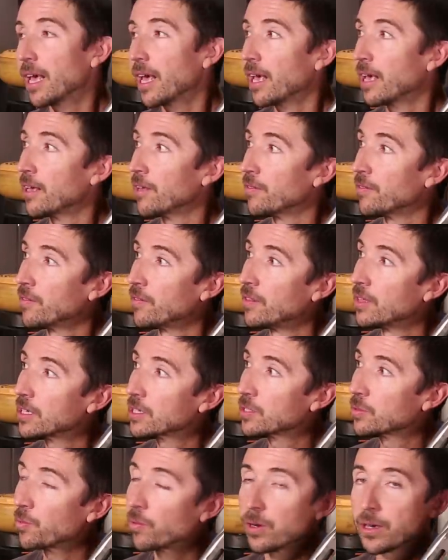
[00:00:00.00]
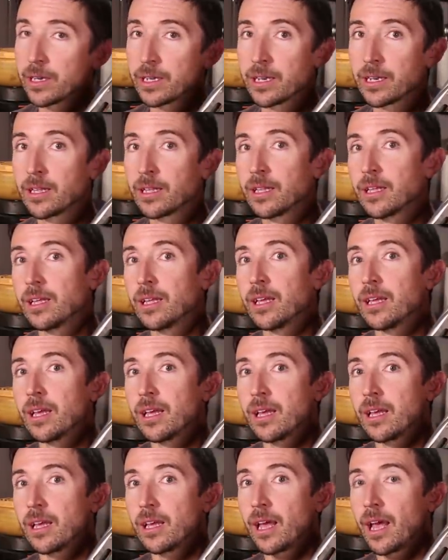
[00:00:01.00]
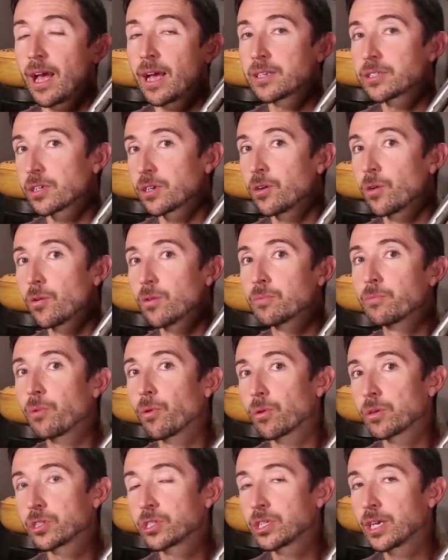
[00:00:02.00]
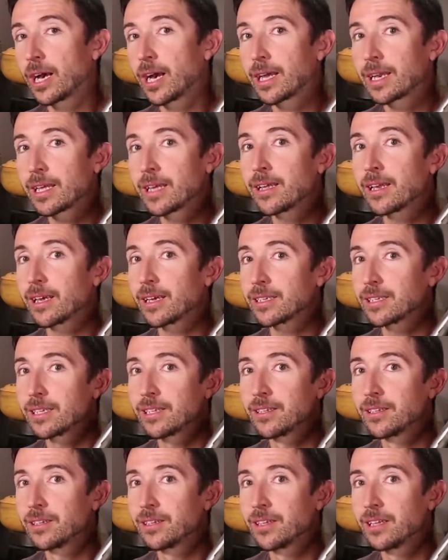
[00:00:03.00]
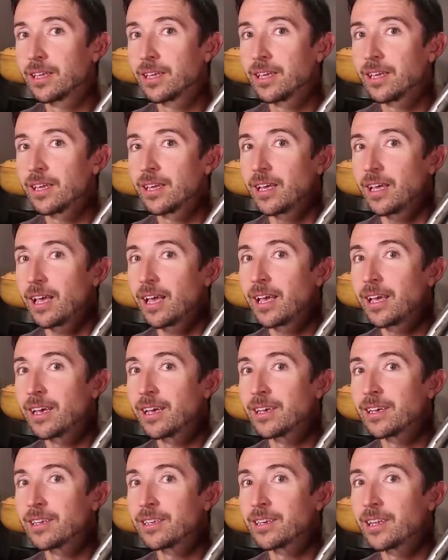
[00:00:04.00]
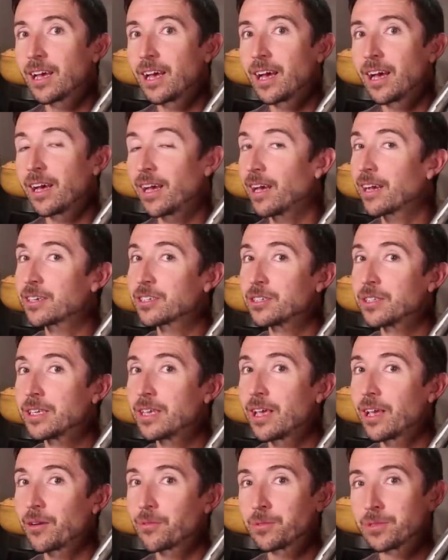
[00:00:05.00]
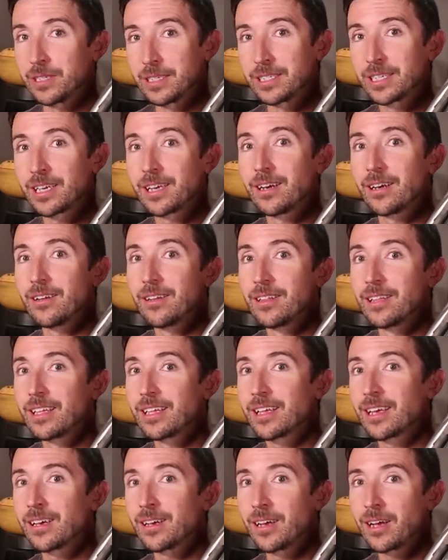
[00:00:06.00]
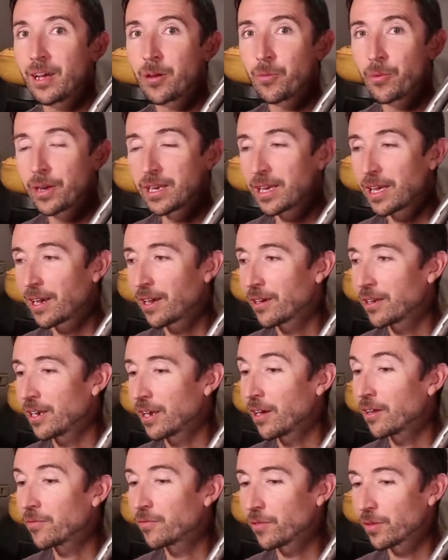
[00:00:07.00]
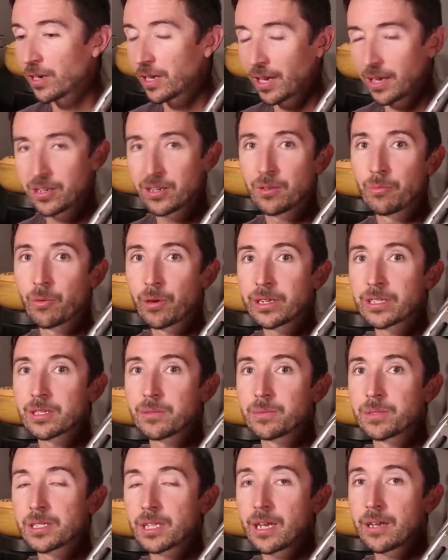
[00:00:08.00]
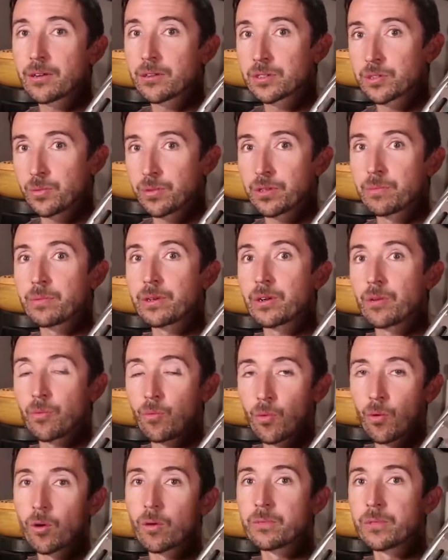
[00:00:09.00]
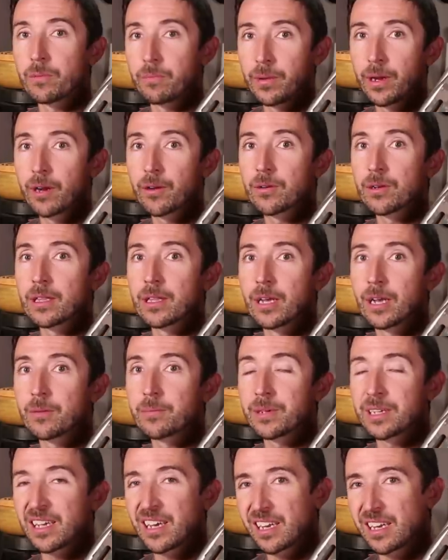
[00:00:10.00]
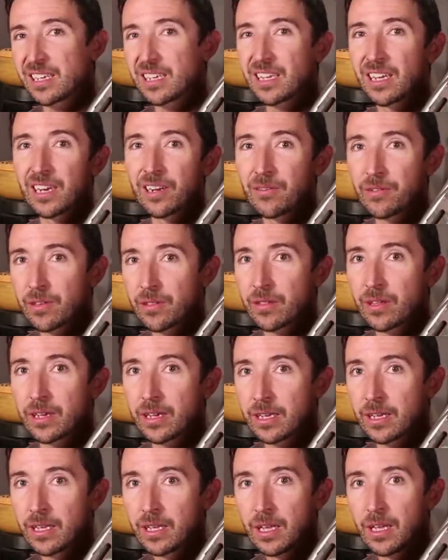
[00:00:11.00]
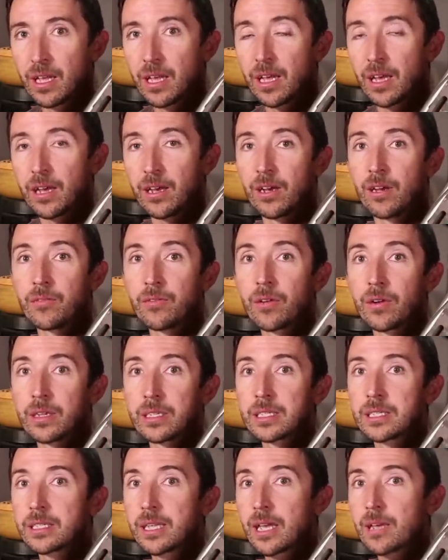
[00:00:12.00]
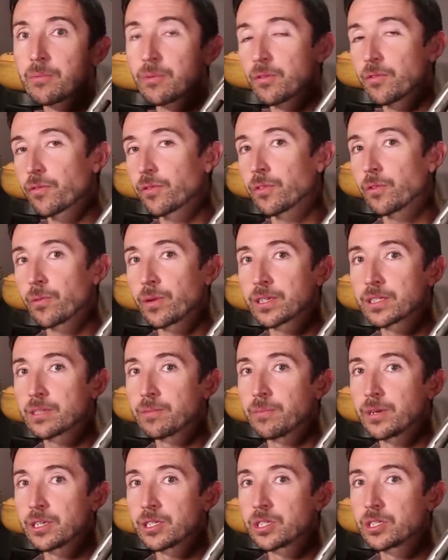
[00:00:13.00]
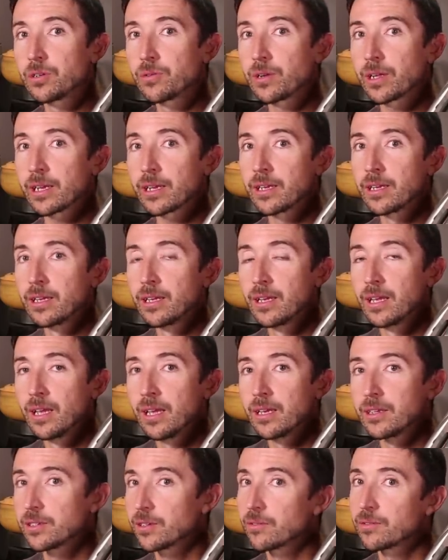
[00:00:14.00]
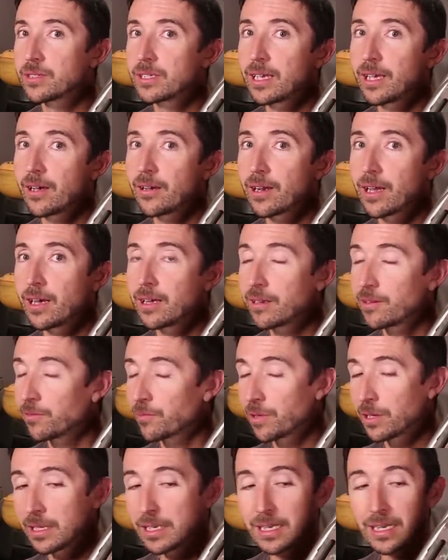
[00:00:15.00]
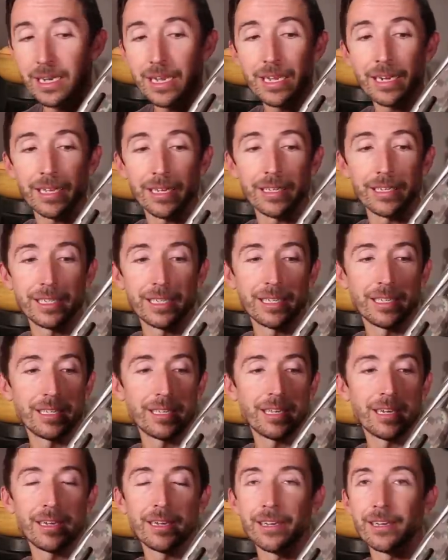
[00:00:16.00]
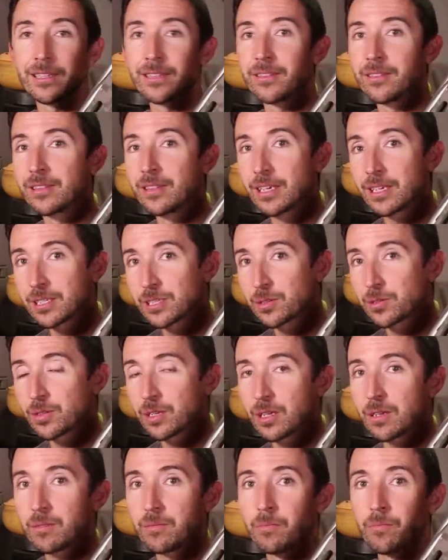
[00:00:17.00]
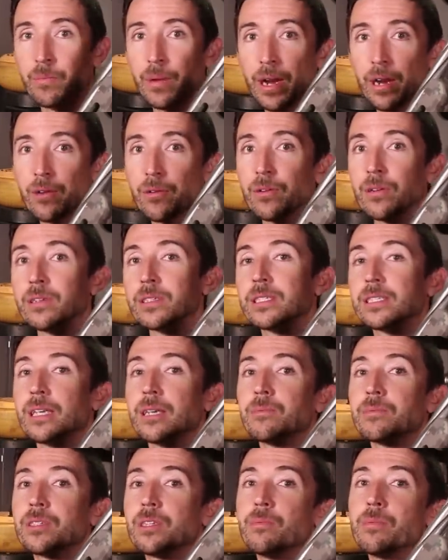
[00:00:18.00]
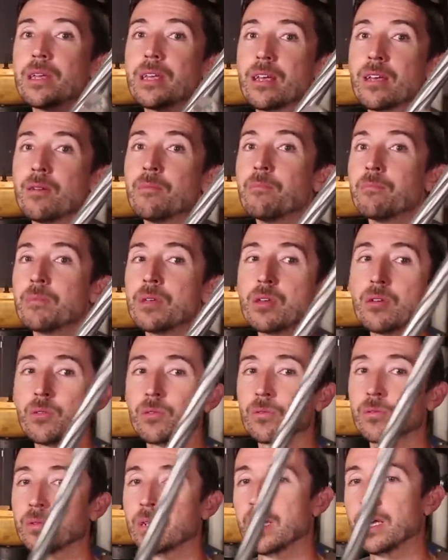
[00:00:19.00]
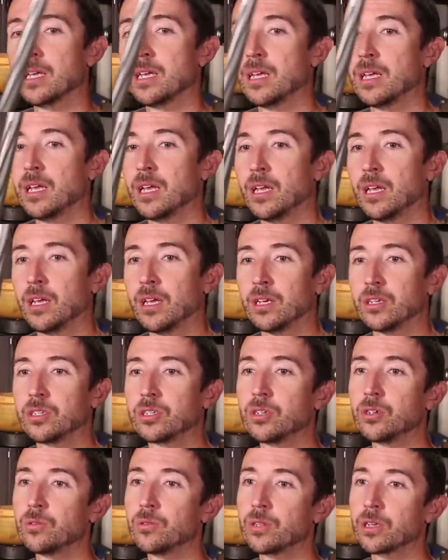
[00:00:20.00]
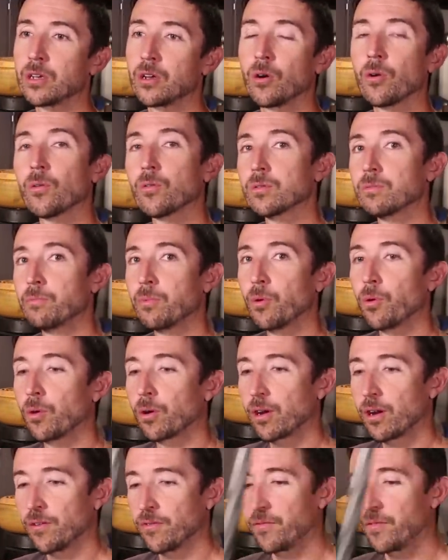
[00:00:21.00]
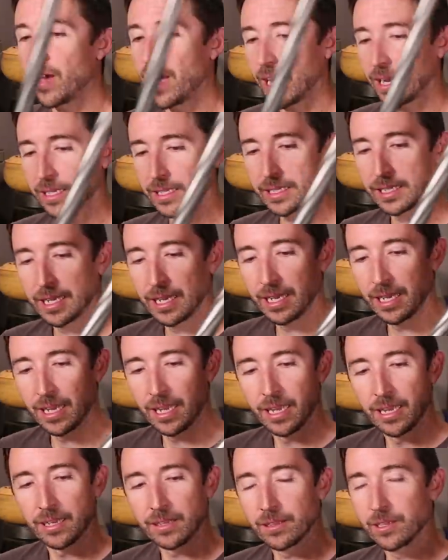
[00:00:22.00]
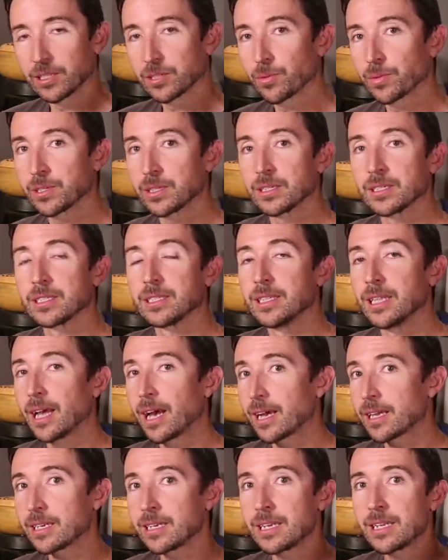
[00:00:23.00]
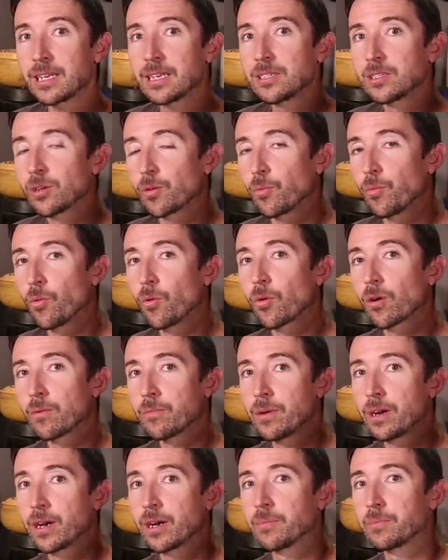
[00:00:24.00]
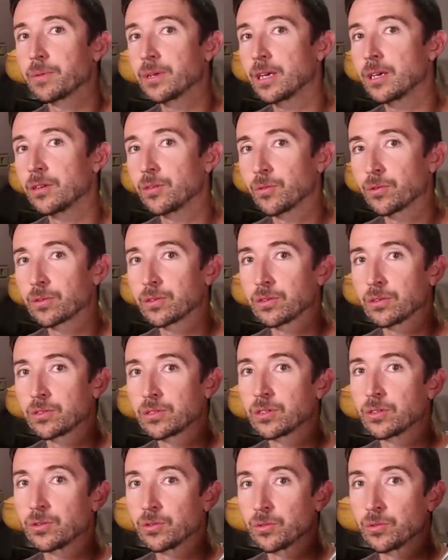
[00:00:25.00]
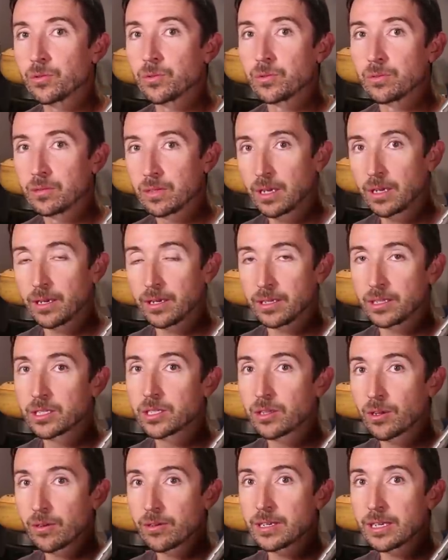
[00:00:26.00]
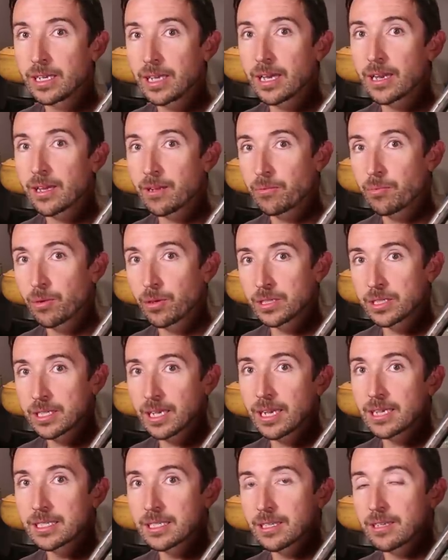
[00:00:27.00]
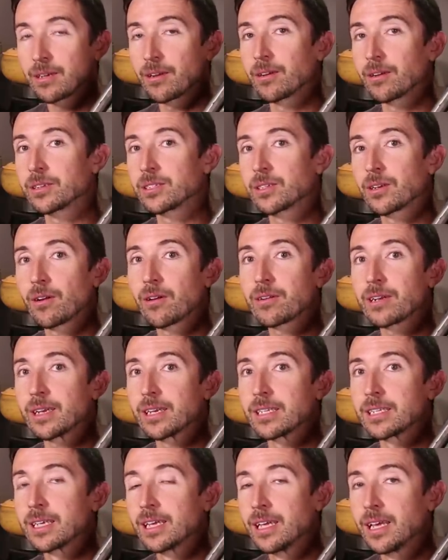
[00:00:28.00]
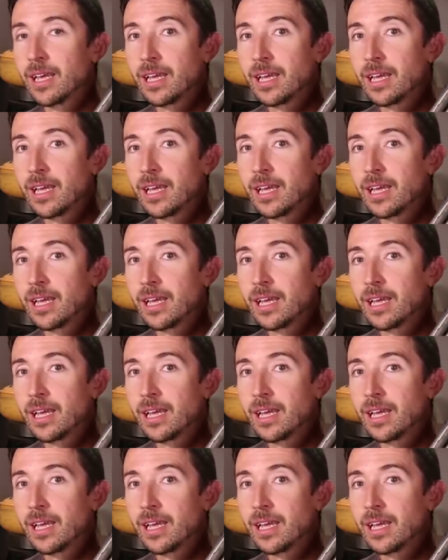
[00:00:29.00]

and this one has a cold bore shot in it. And I actually can't really tell. Uh, I went out and I had forgotten to bring some ciders with me to warm the barrel up and kind of get everything uh, very stable for the rest of my shooting. Turns out I didn't really need it. Uh, this barrel seems to be immune to the cold bore effects. This one does not need to warm up in order to uh, start getting precisely on target.